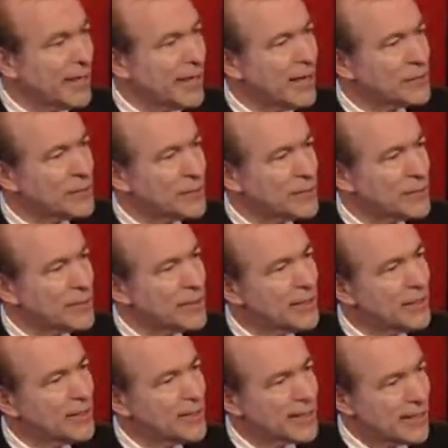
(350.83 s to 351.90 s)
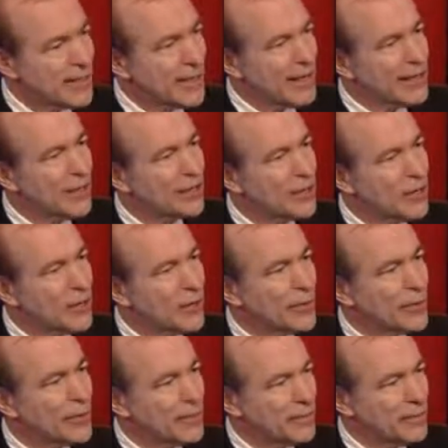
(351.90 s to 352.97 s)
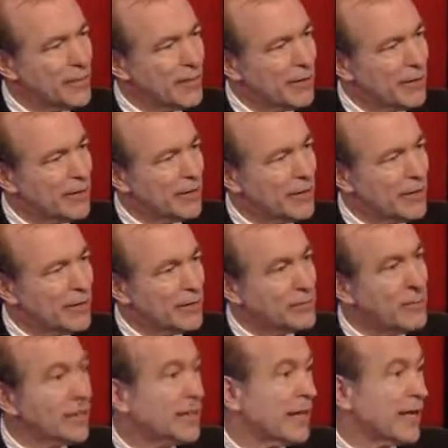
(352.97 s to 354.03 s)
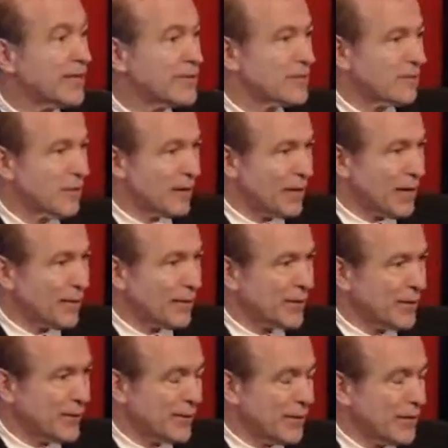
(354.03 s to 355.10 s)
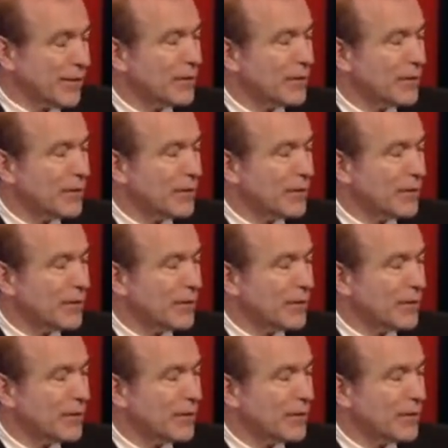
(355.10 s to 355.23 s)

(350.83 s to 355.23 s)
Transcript: And as we see, the tide is going in America is against Obamacare.